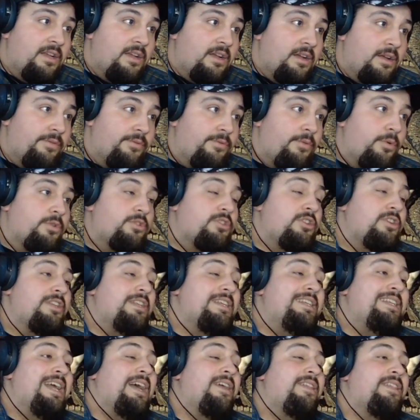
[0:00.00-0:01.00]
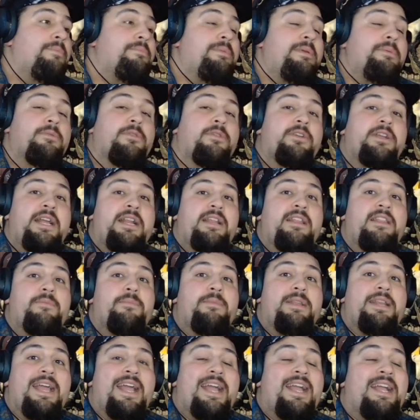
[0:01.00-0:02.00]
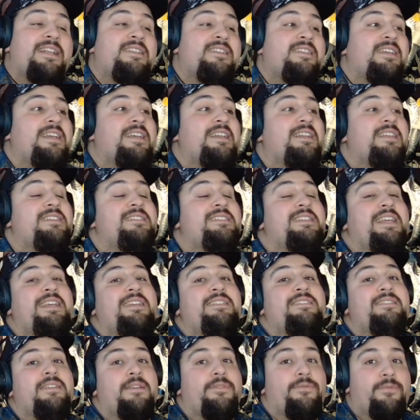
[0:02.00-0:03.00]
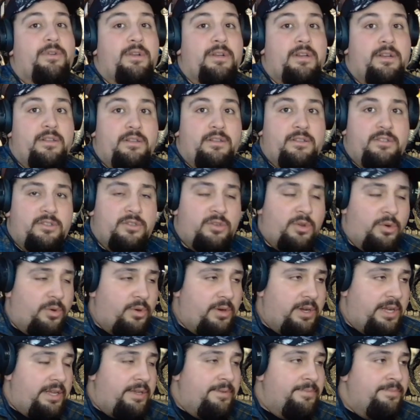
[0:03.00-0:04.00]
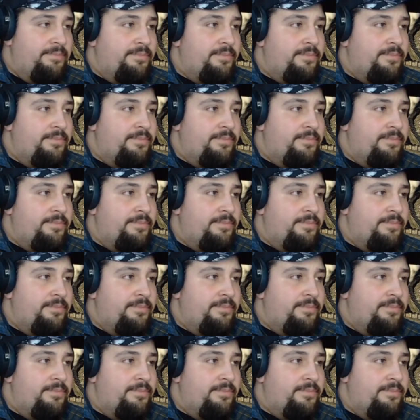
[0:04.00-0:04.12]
Unfortunately, now that people are getting them in hand, it is a different story.